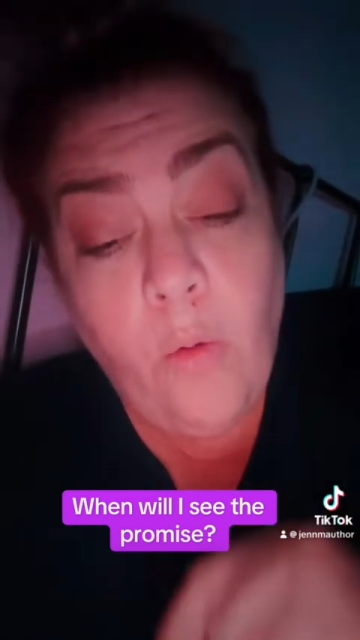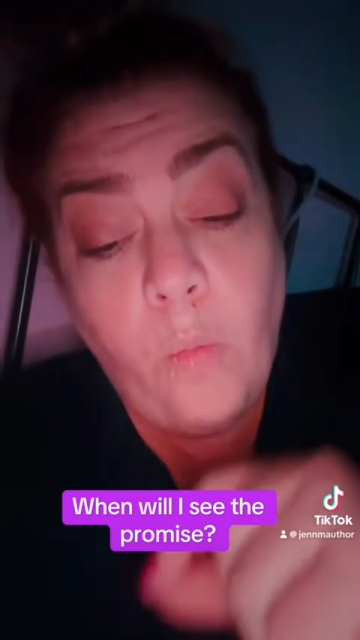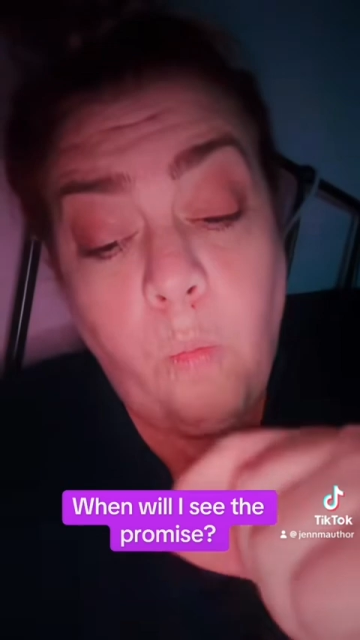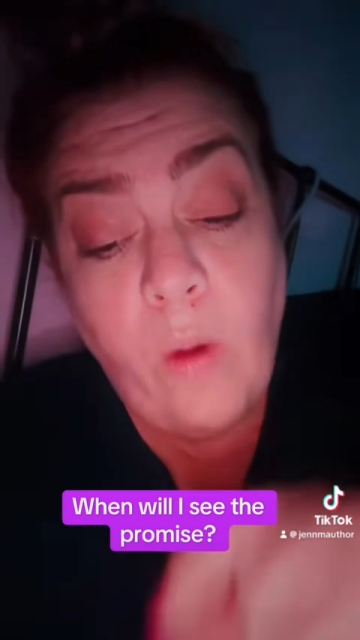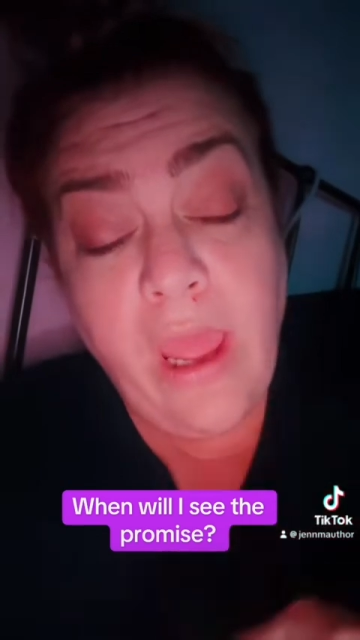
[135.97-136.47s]

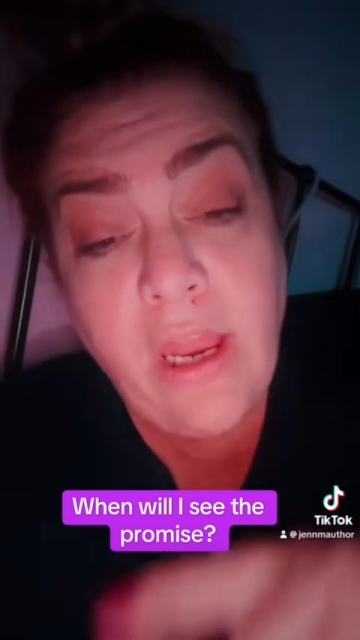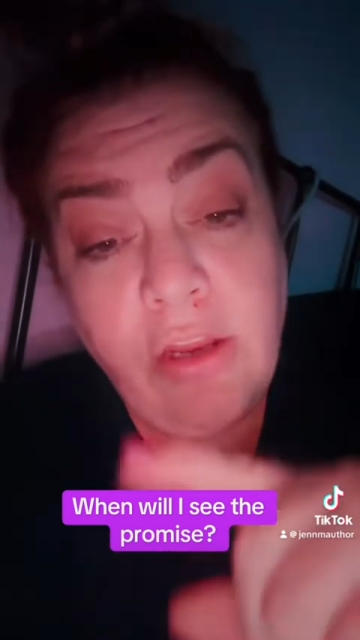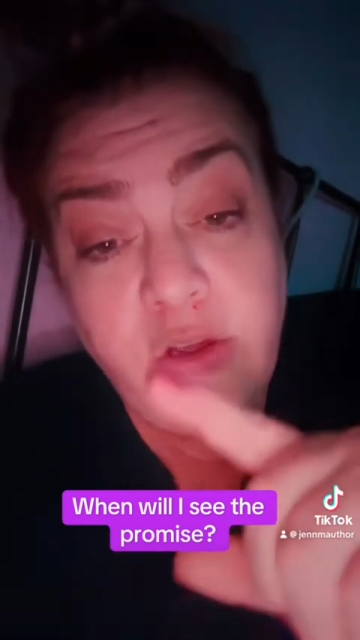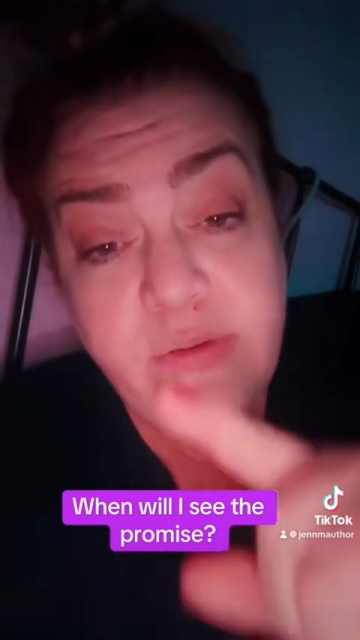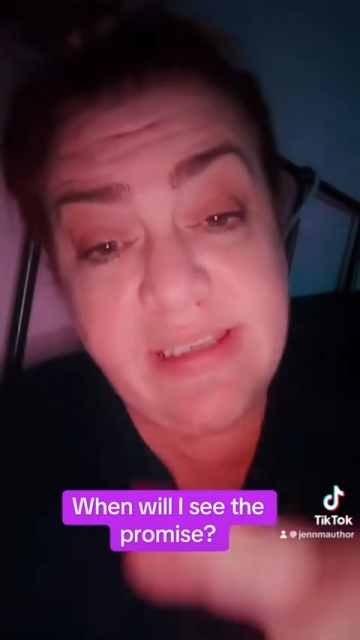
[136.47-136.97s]

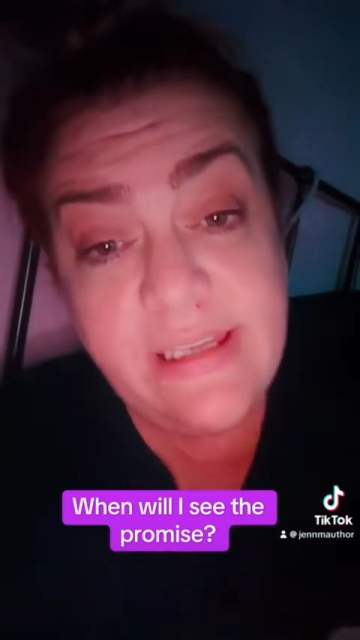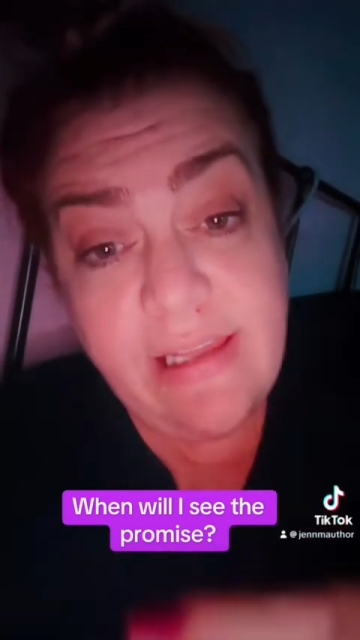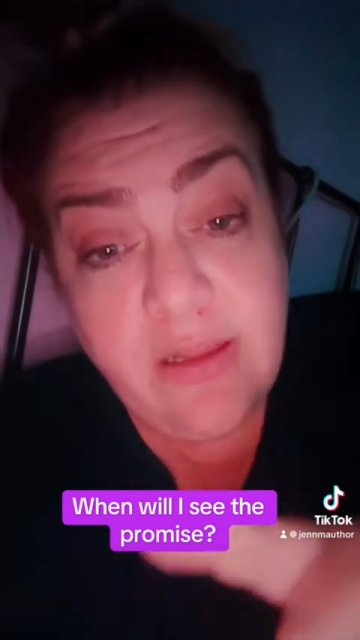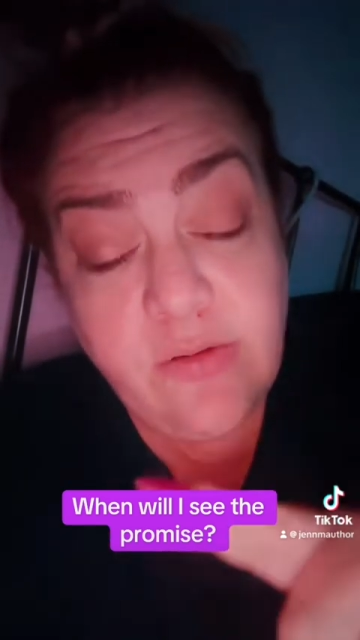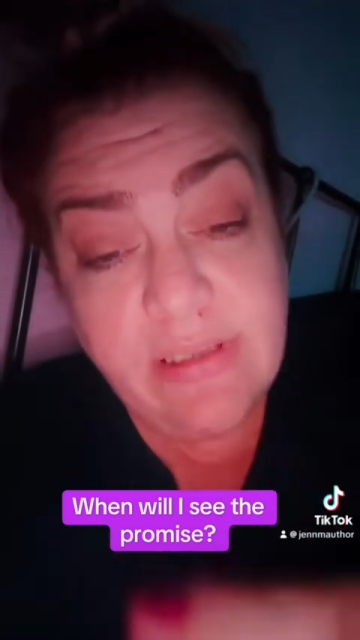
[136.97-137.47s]
When you see
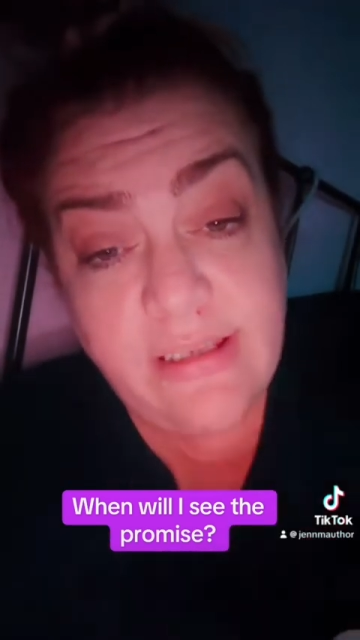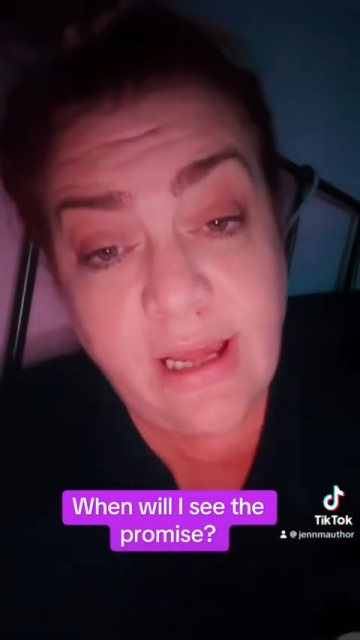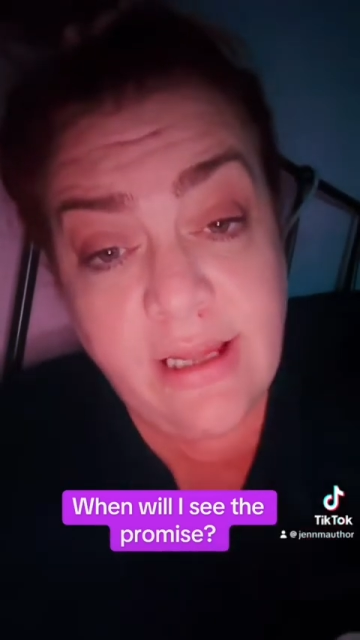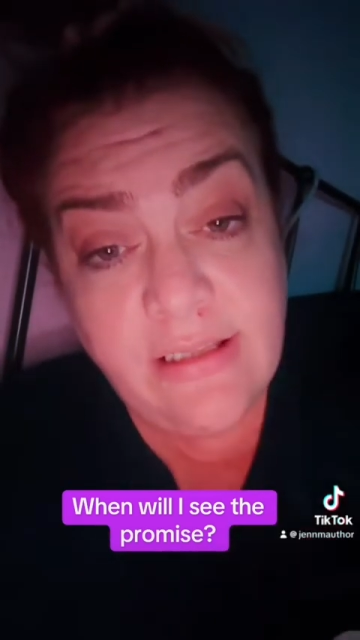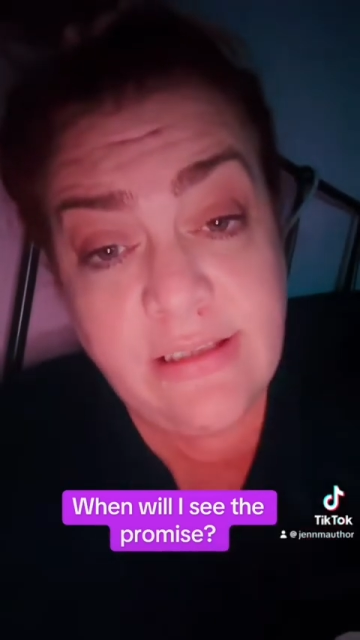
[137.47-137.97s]
those
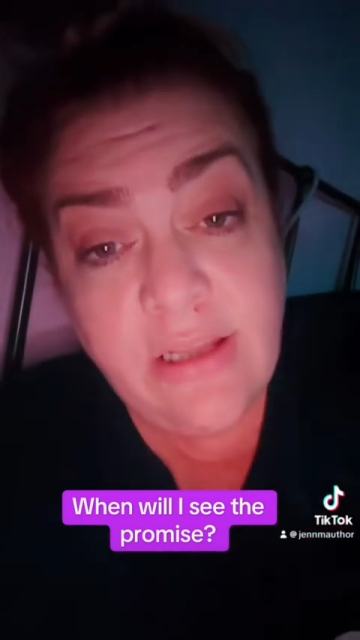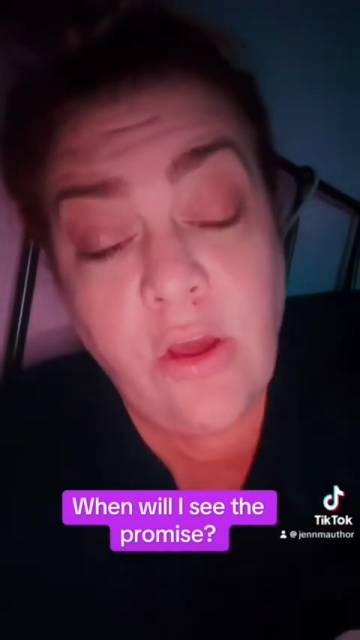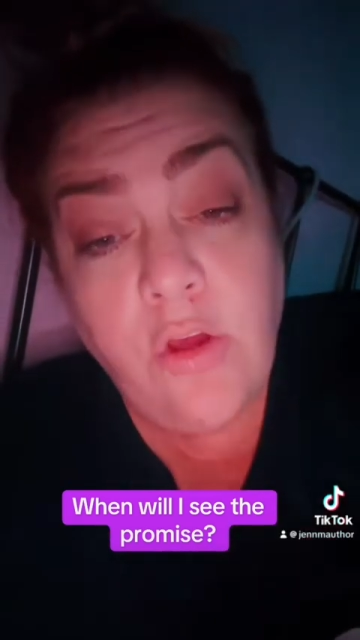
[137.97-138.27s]
signs,